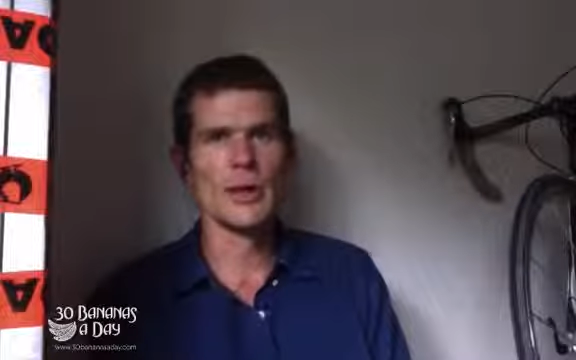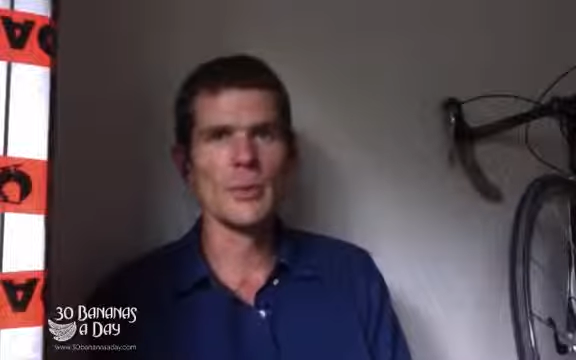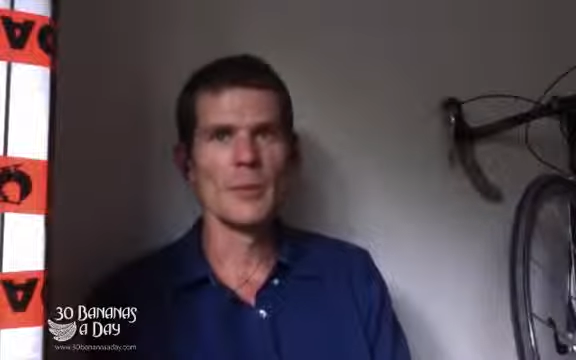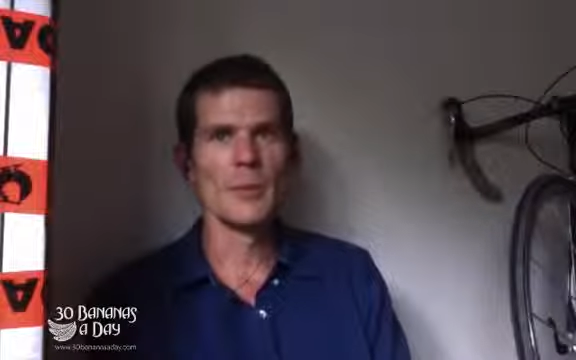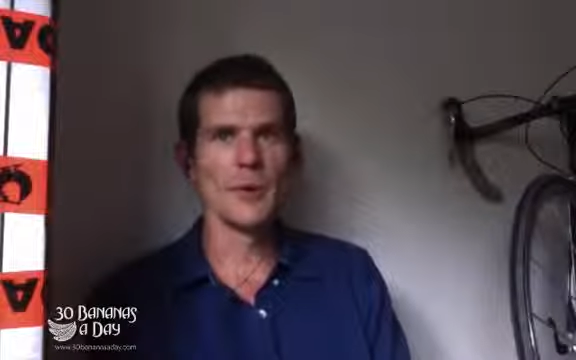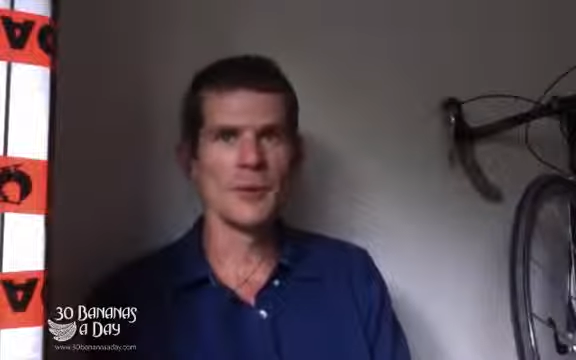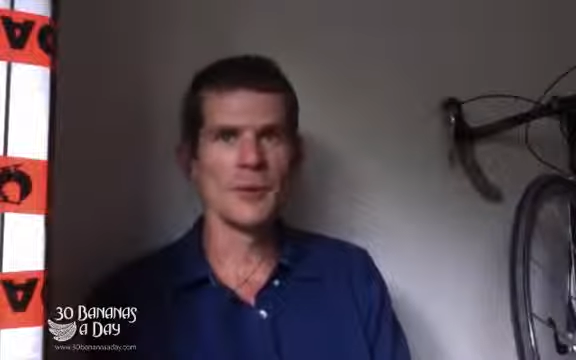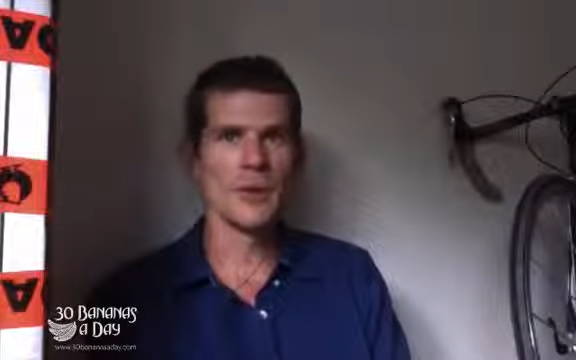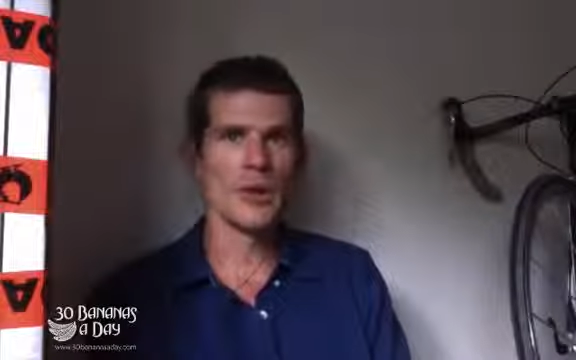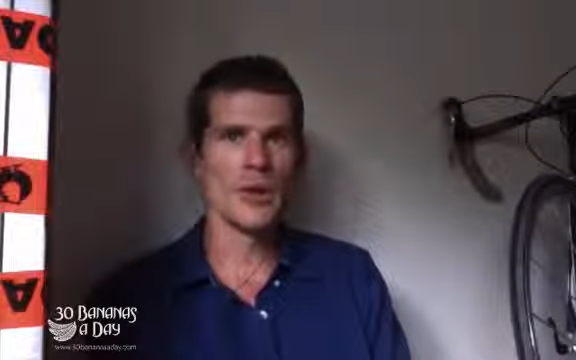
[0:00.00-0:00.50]

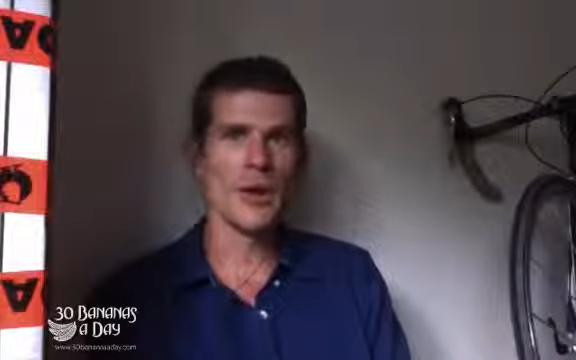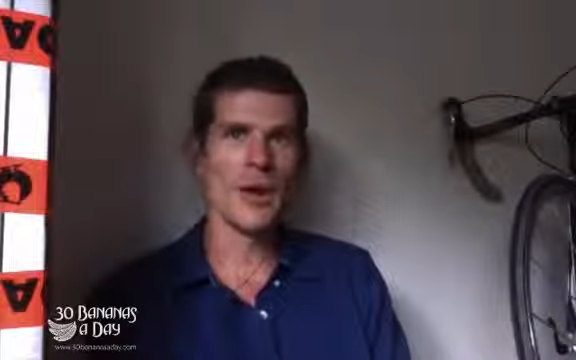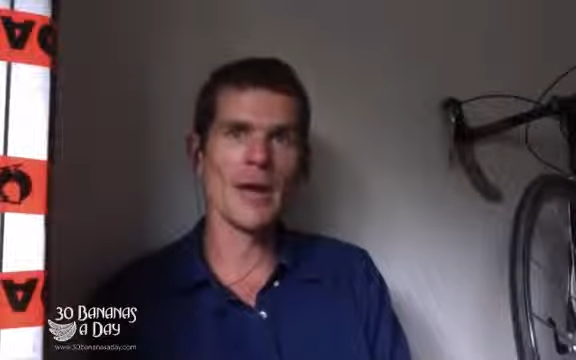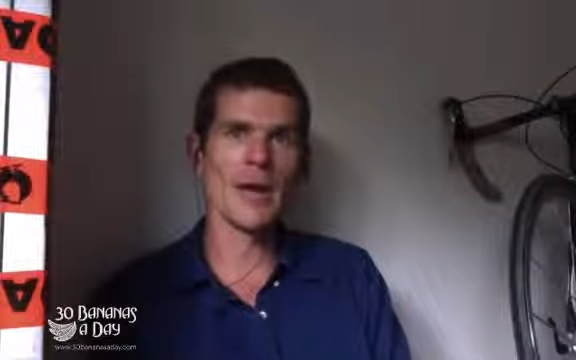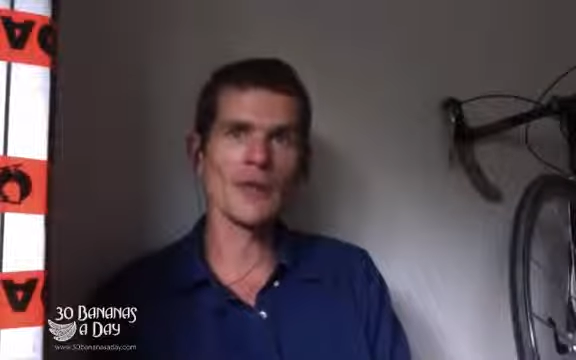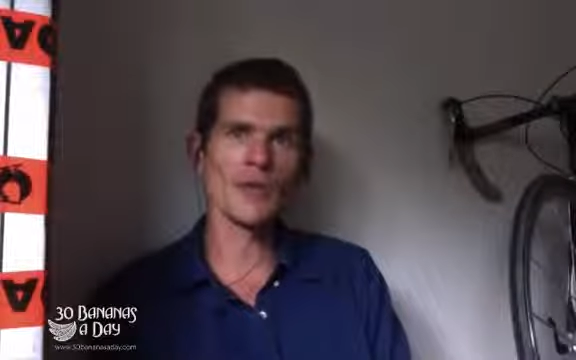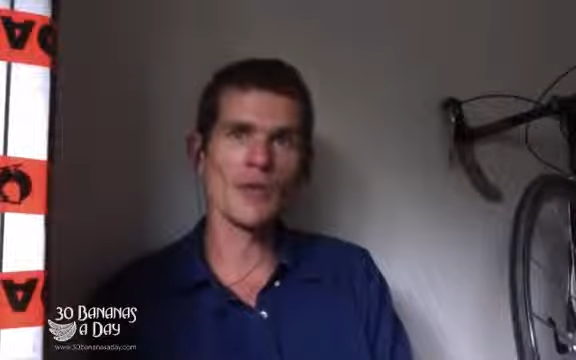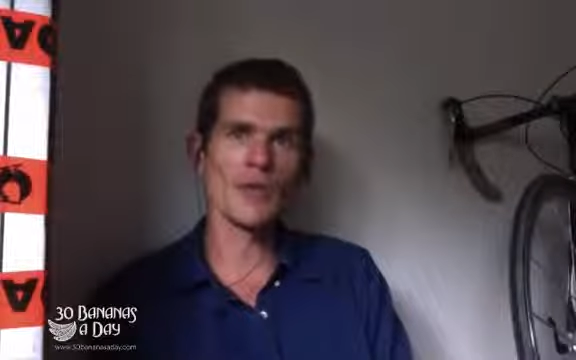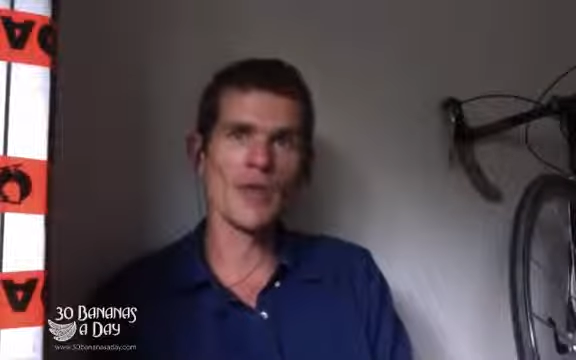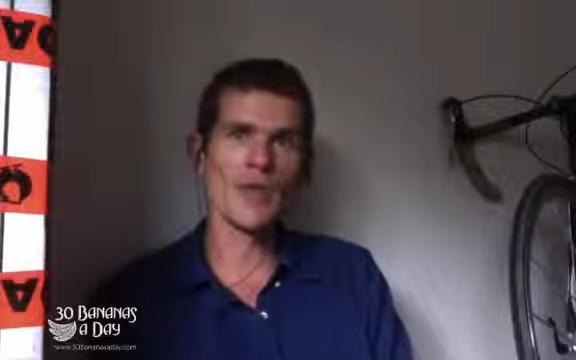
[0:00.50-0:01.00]
But if you go out
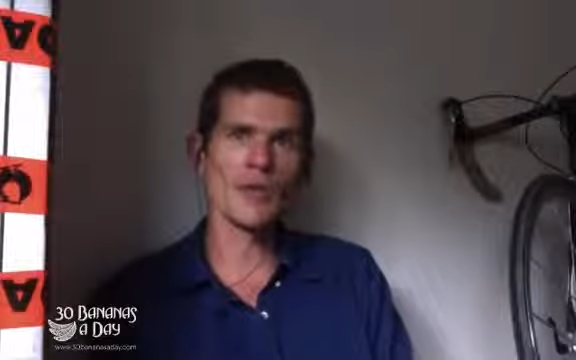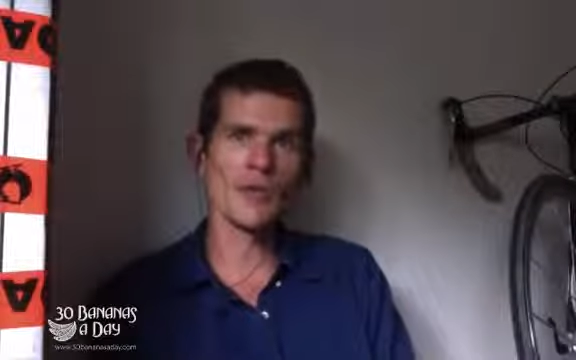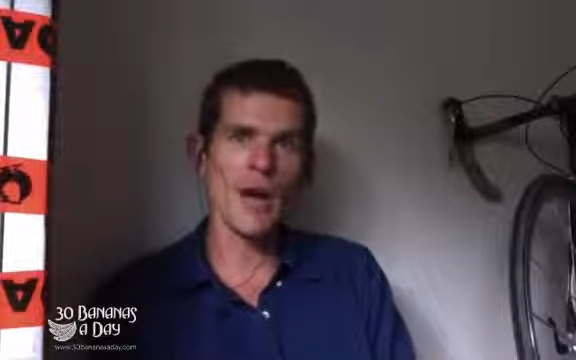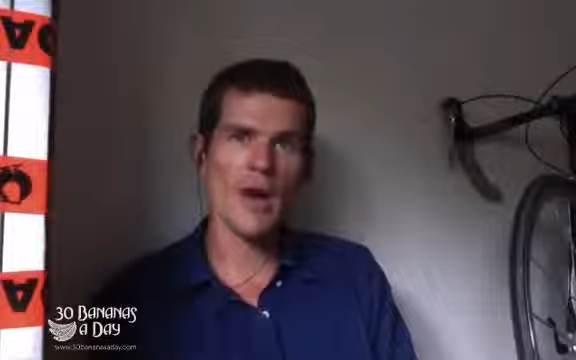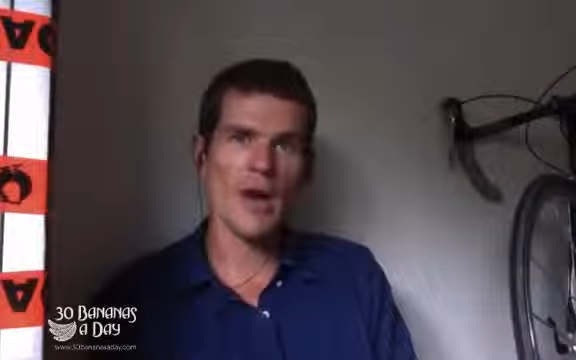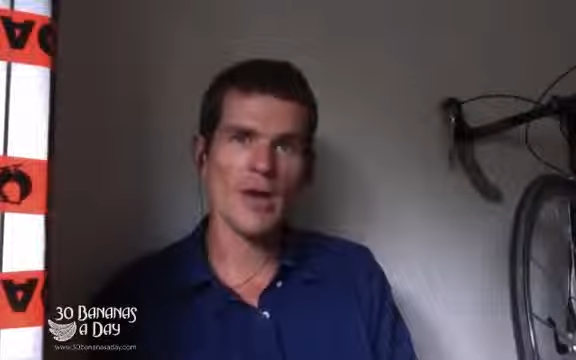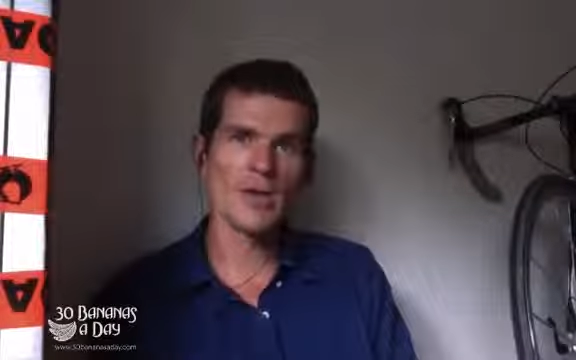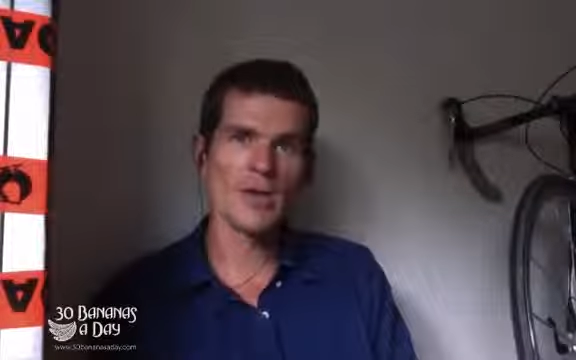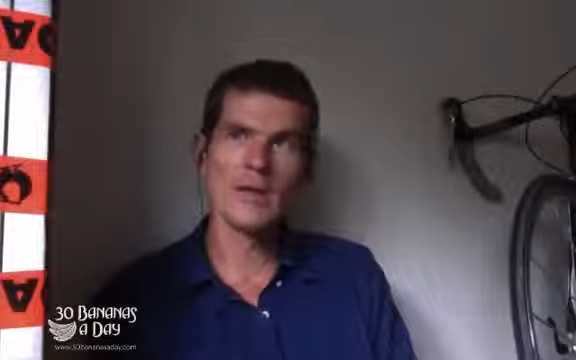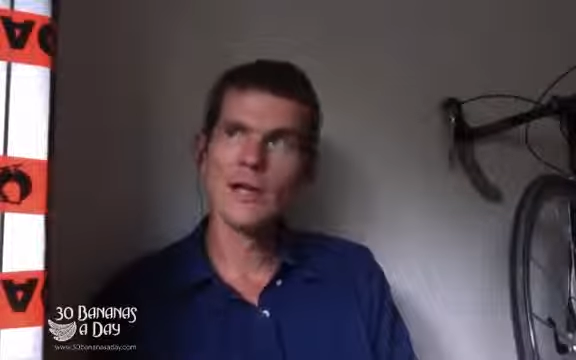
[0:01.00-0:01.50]
and try and
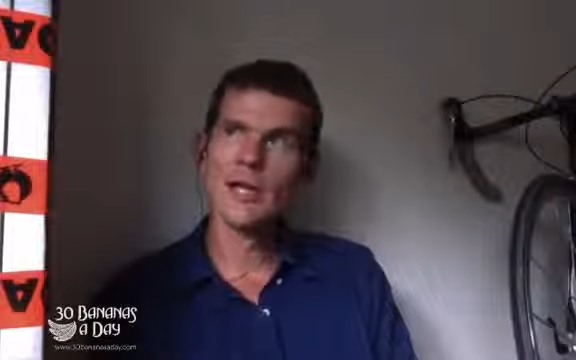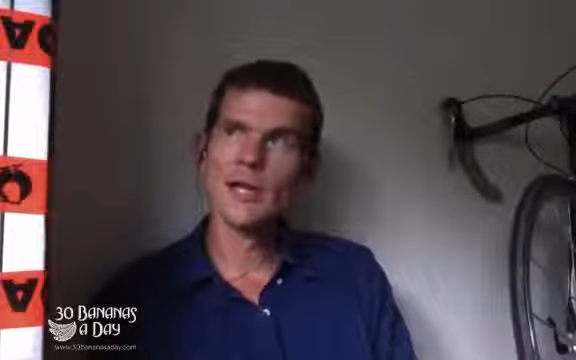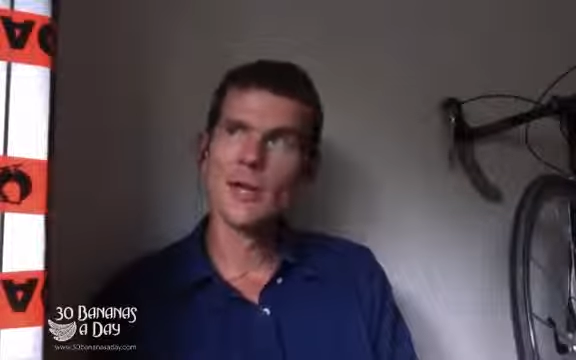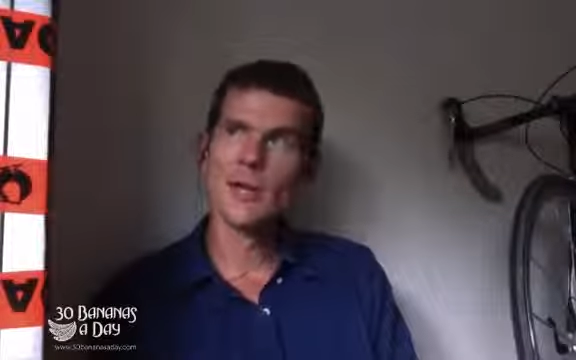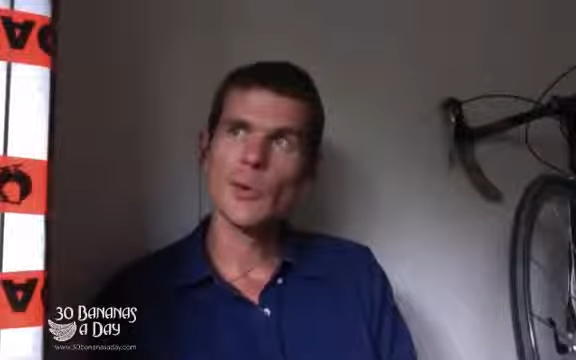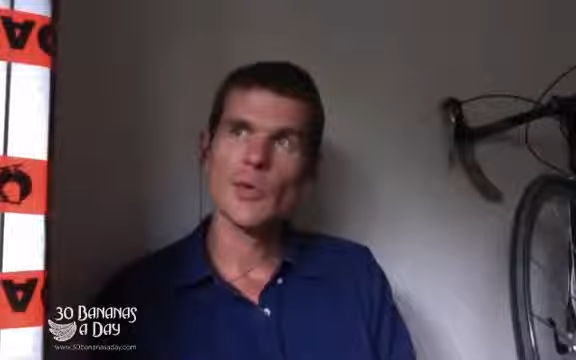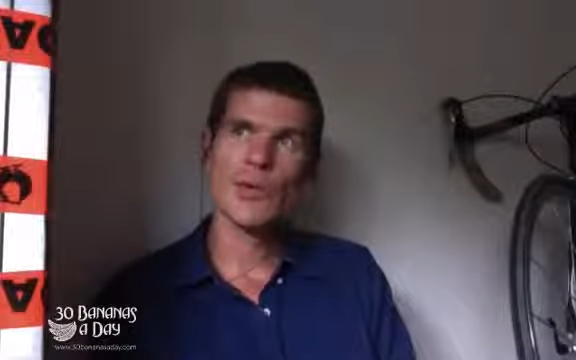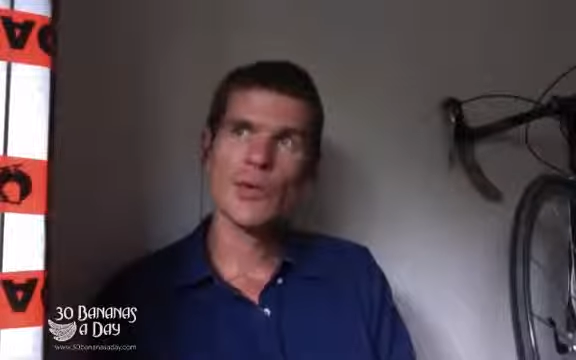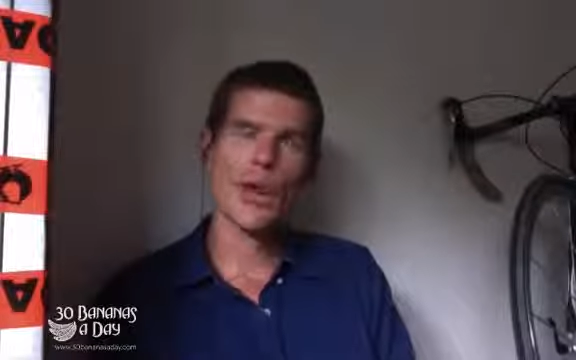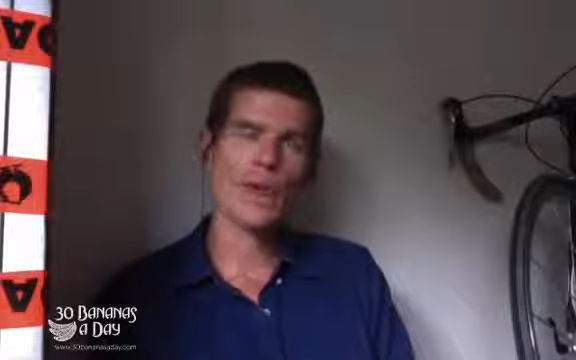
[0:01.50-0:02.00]
run,
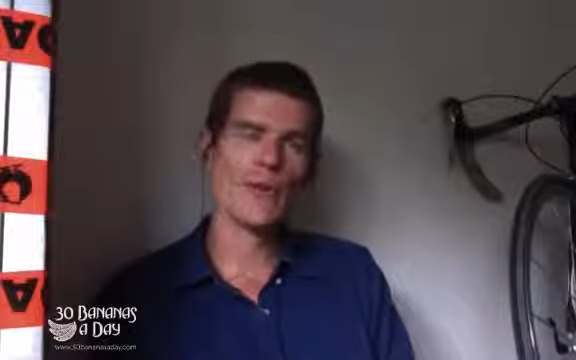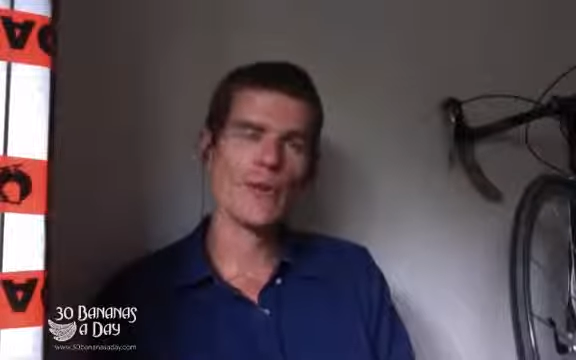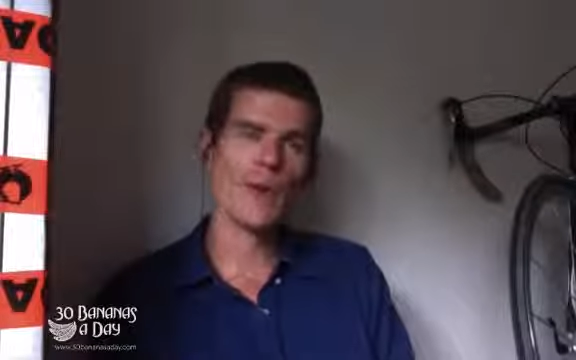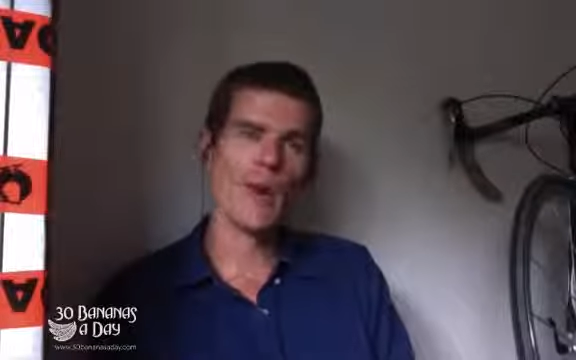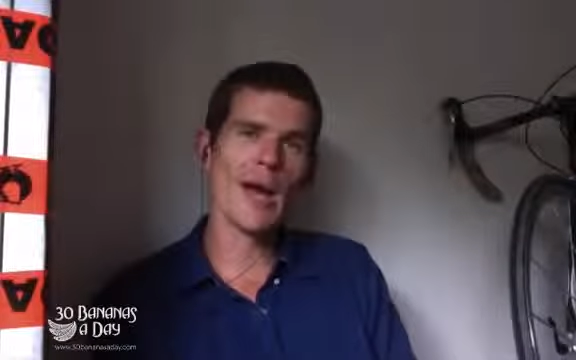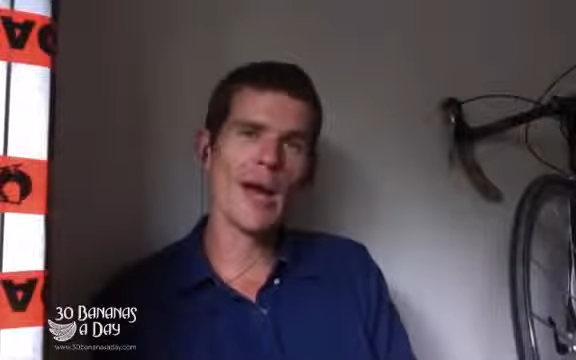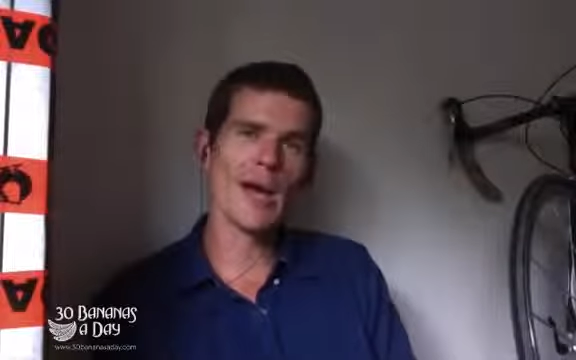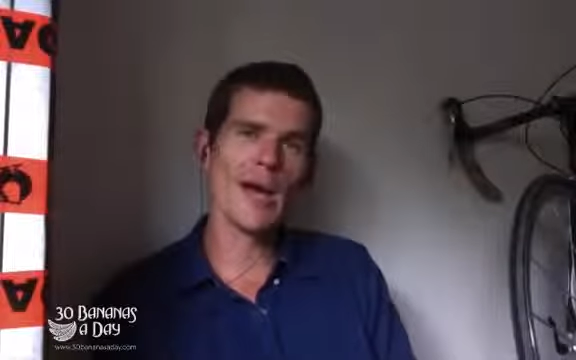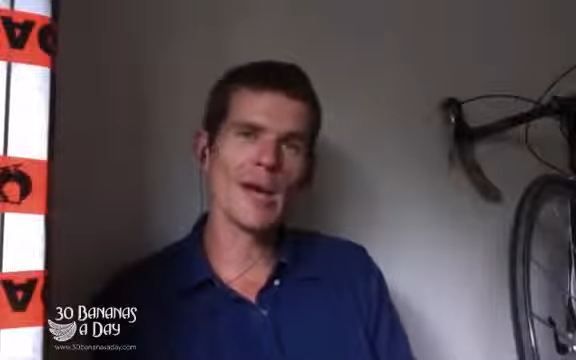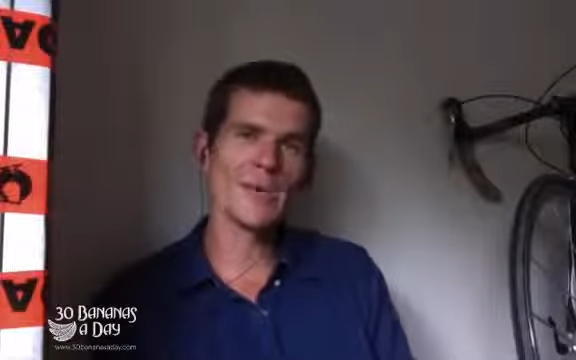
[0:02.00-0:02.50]
when you're
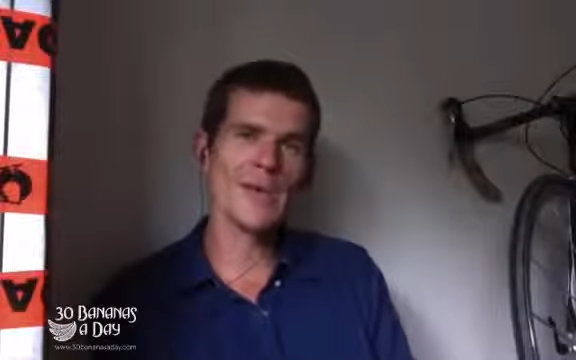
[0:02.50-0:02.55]
overweight,